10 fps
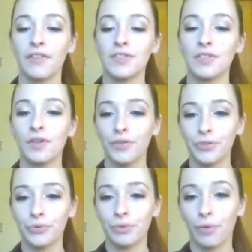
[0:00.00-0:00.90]
is
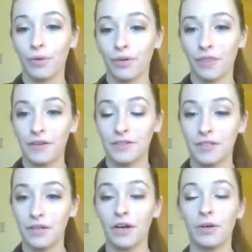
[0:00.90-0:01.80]
also an important thing
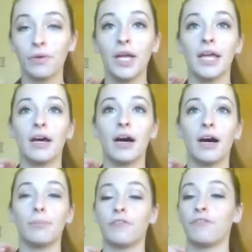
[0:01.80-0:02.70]
to know
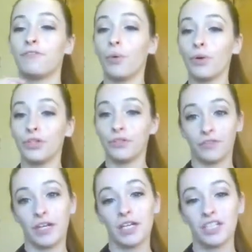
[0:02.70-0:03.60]
before you
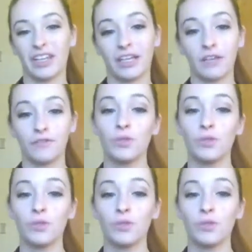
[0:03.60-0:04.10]
finish. Like if you